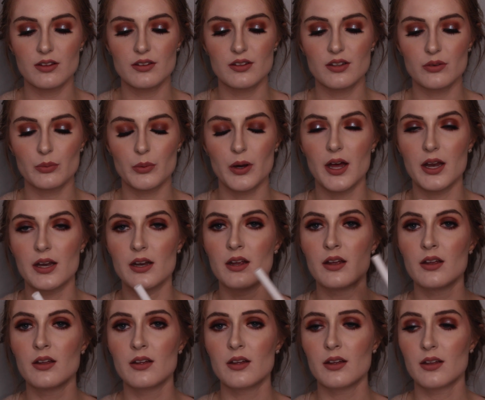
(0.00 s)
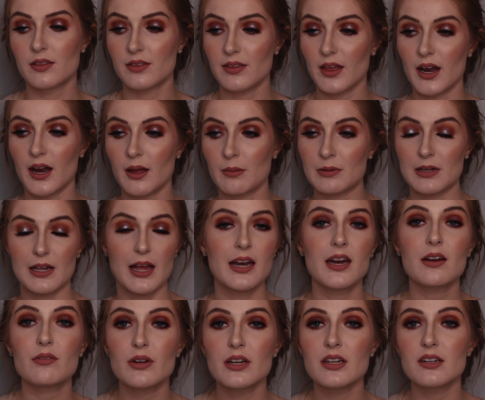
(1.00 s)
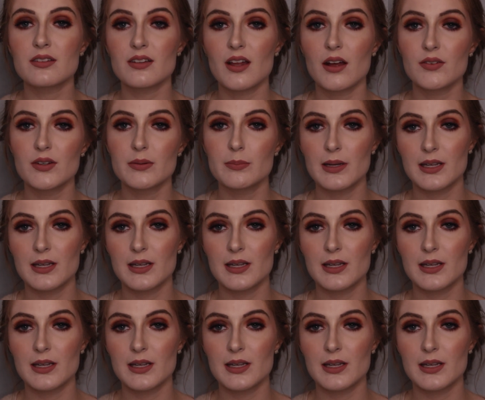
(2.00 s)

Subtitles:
this is one that I'm glad I've rediscovered,